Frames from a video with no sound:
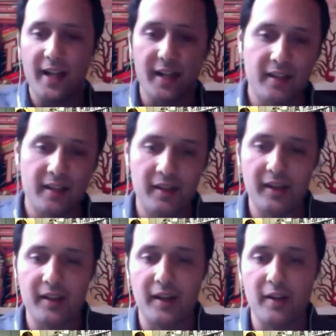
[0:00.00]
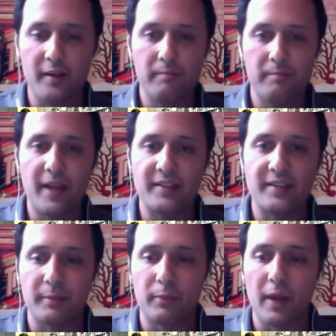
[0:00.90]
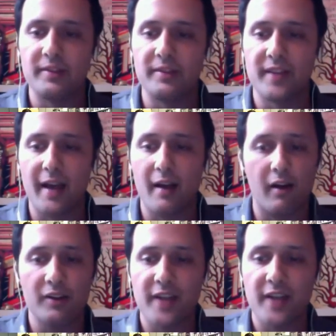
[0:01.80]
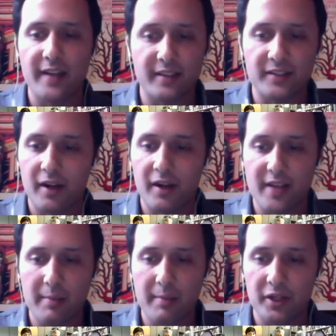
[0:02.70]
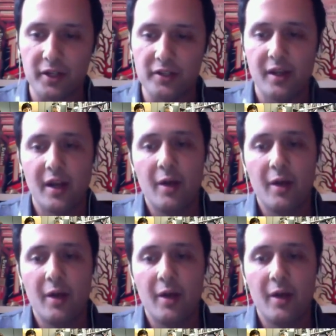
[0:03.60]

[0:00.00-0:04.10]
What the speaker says: and the basic premise is that all scientists start as amateurs.